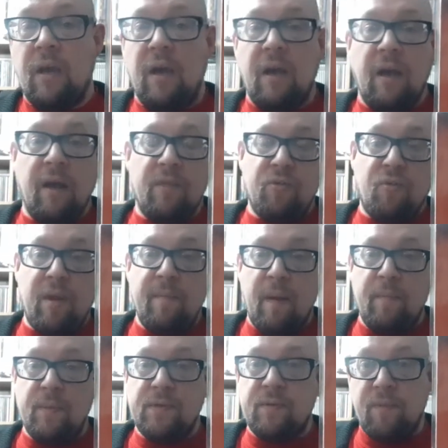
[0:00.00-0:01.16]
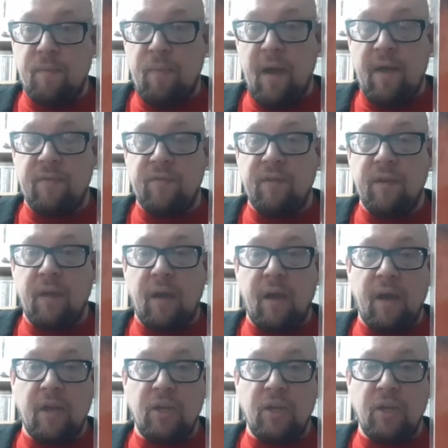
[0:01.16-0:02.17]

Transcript: uh, three members of the band uh,